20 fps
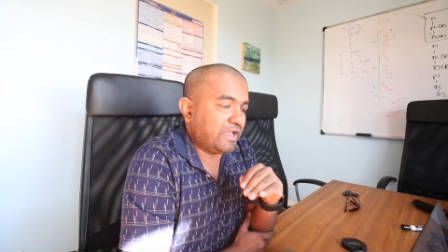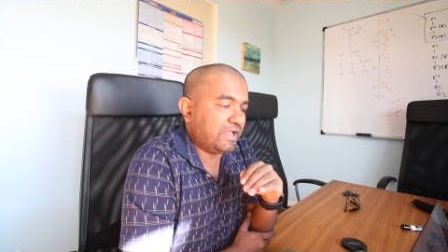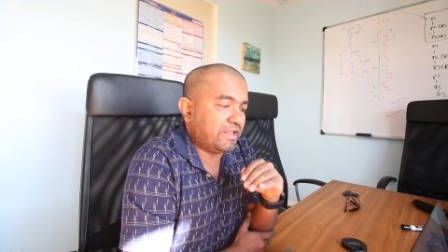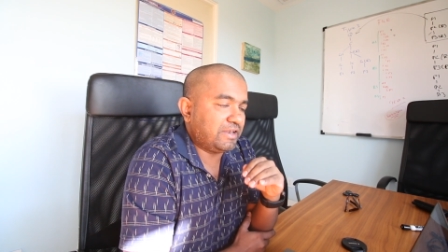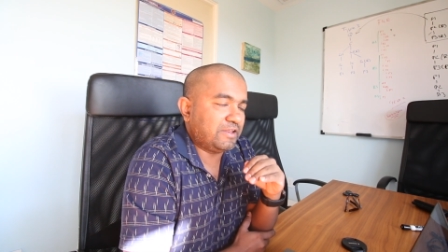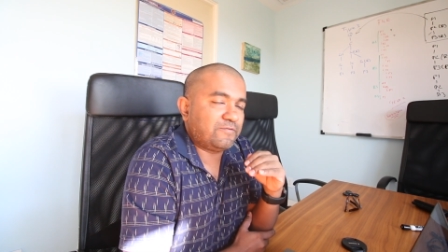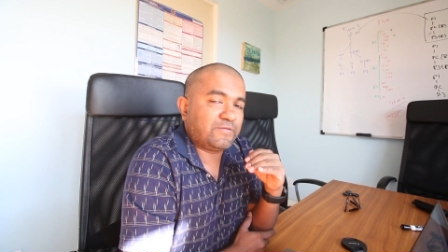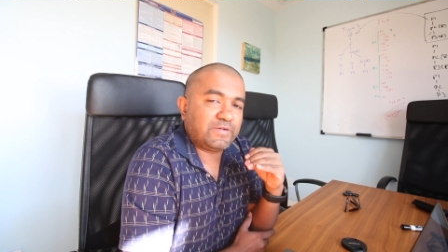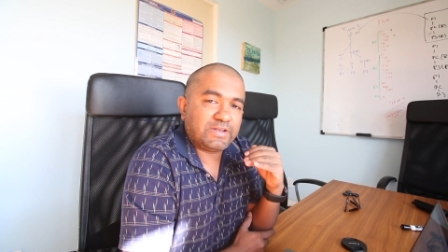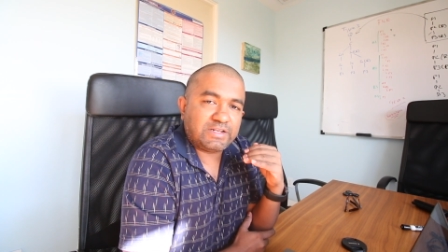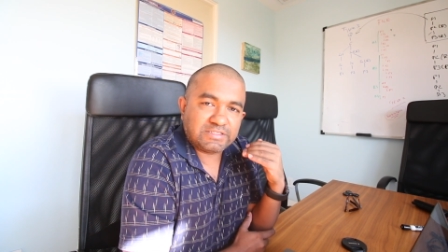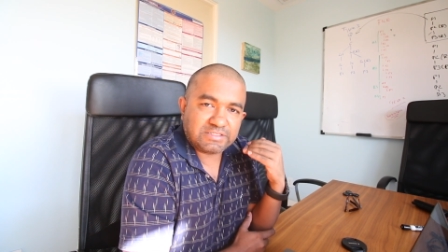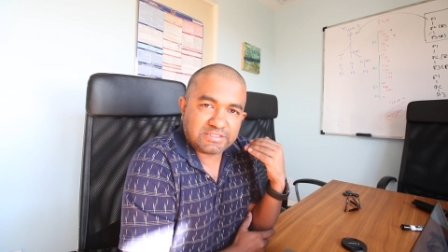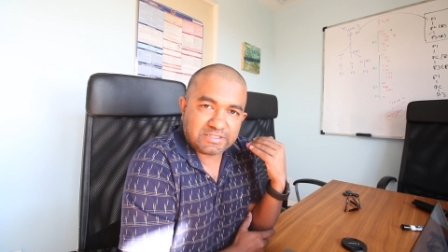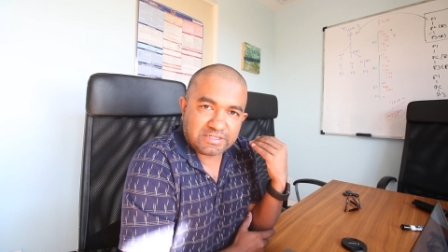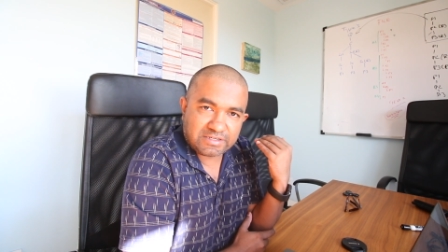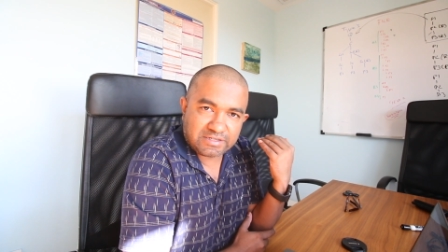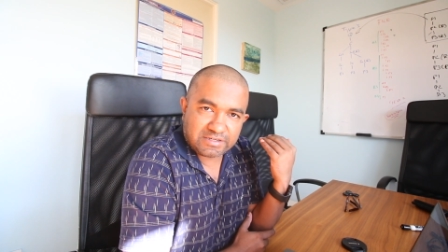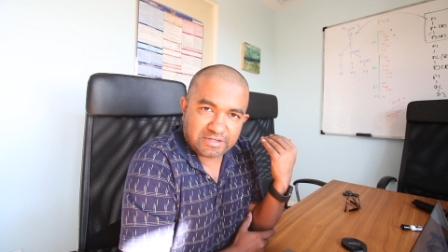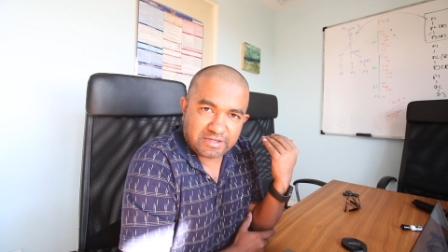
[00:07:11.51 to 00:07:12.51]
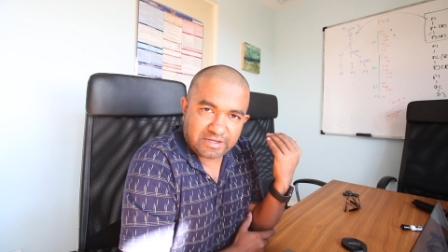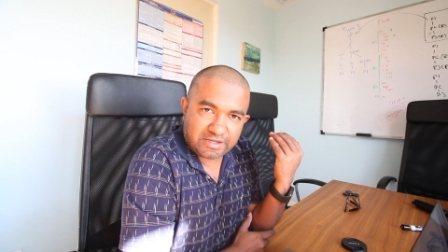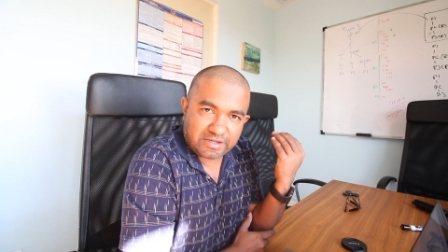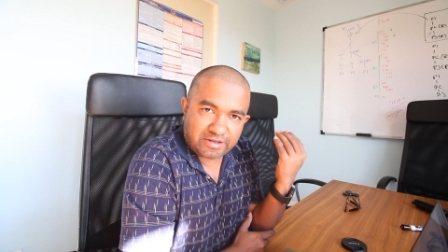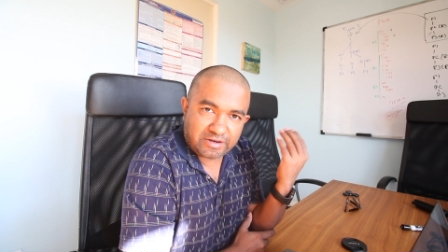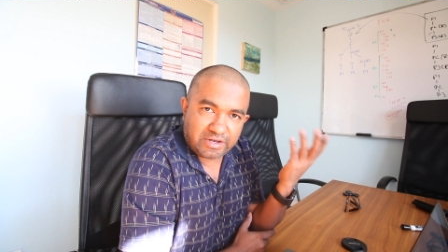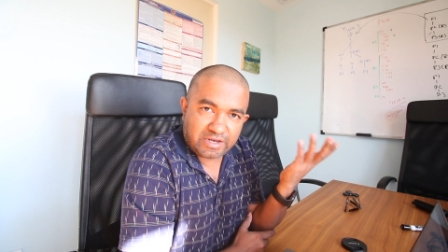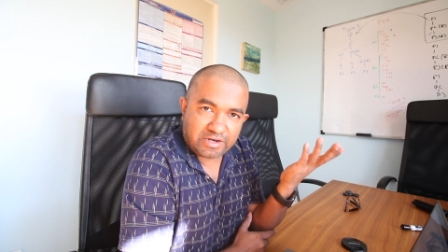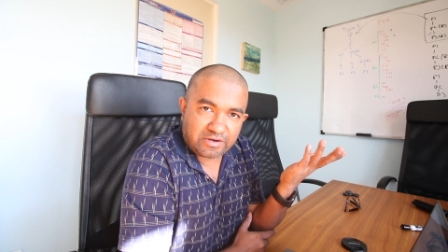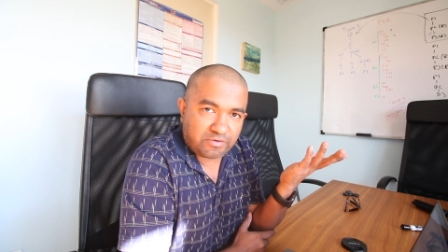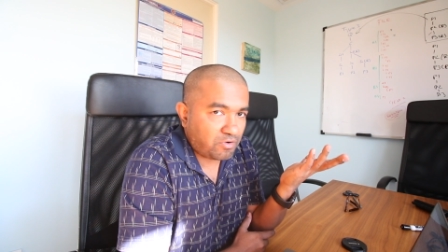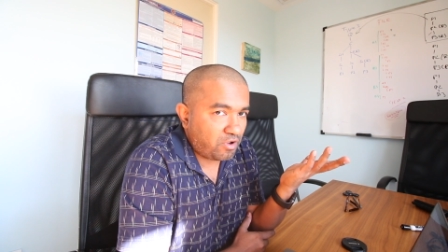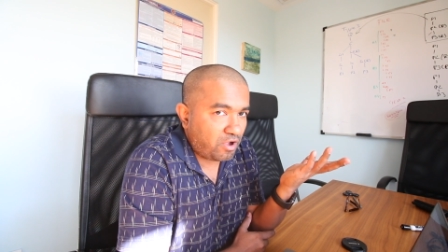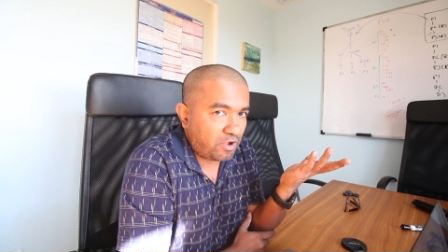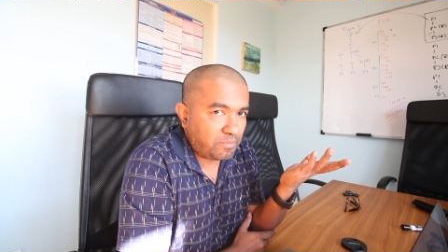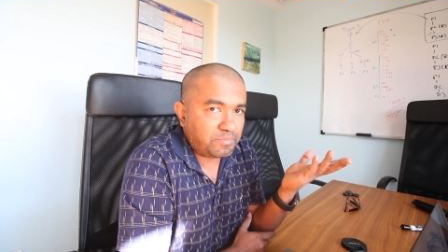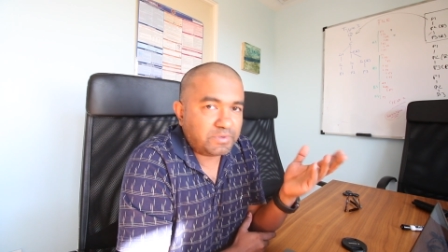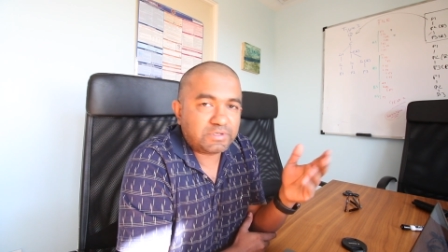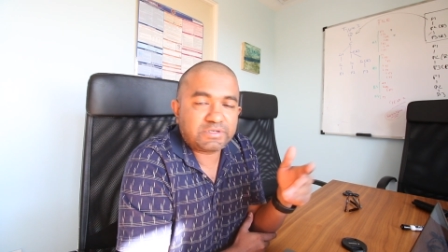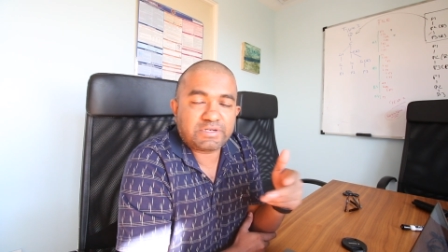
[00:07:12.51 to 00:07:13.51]
and if it is a, a create
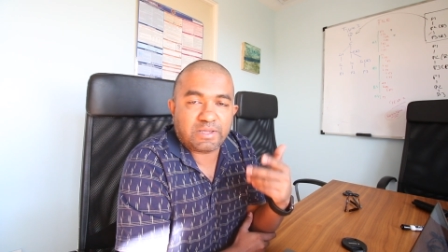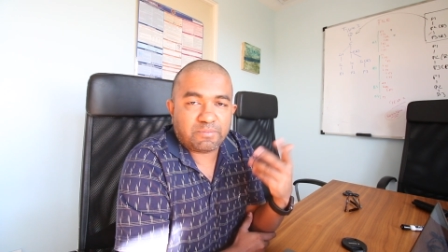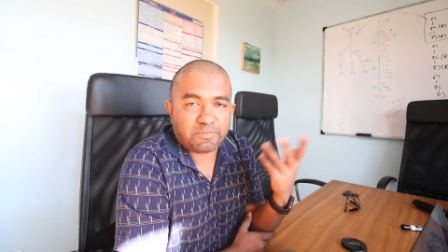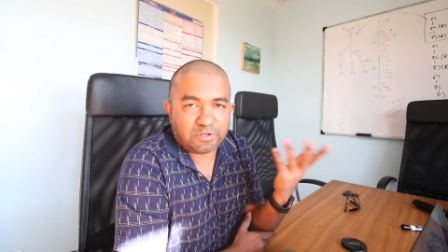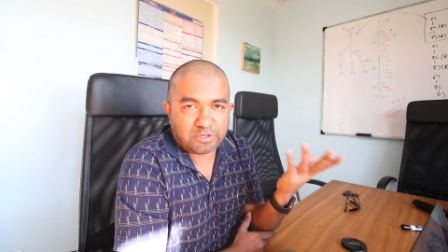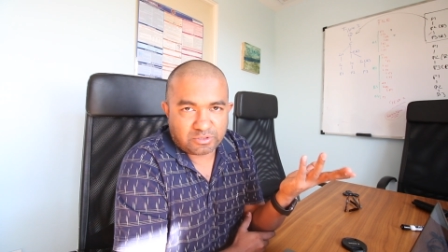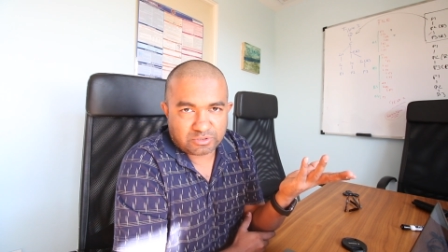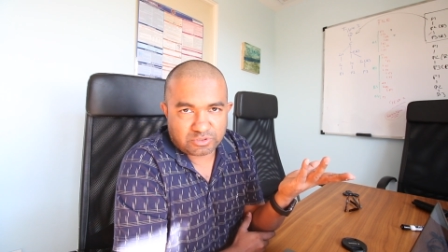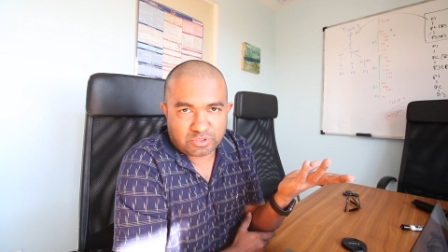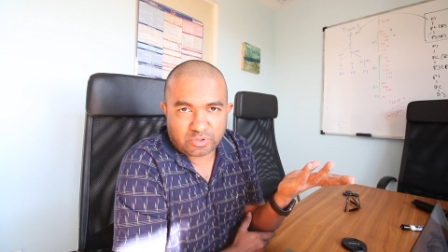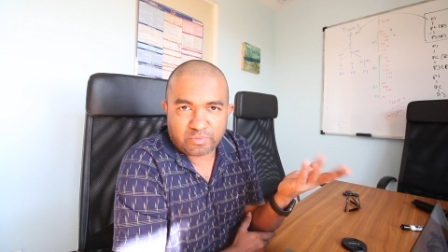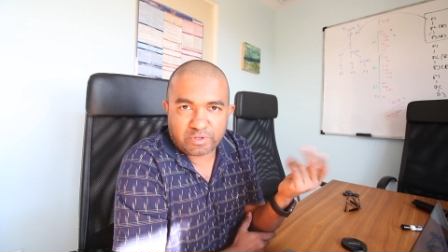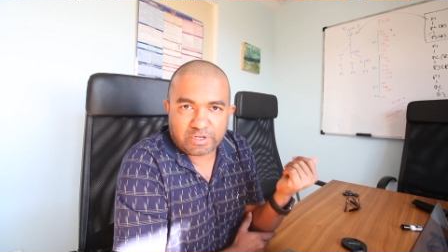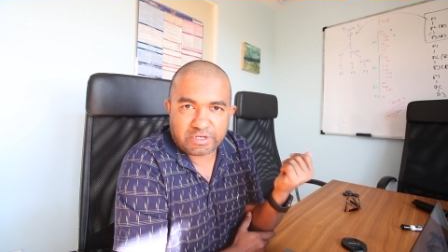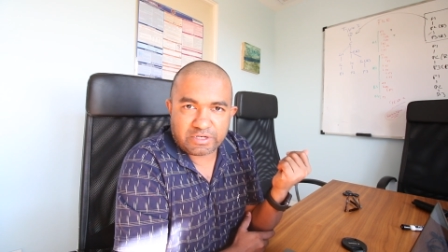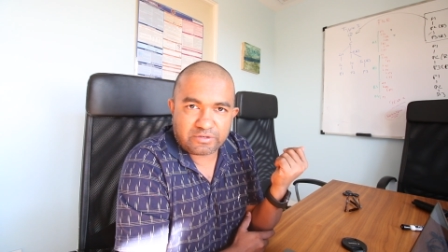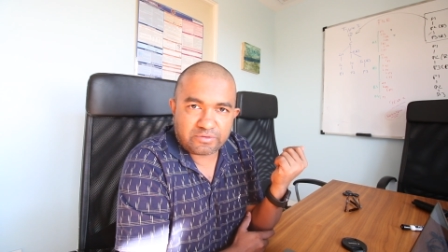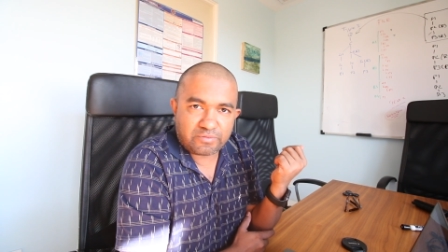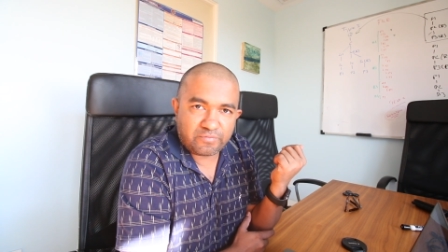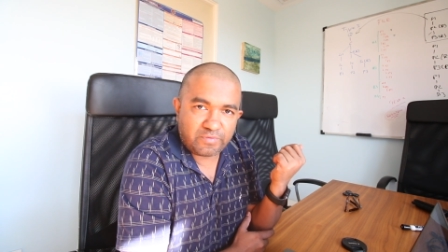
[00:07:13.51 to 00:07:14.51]
drop table also it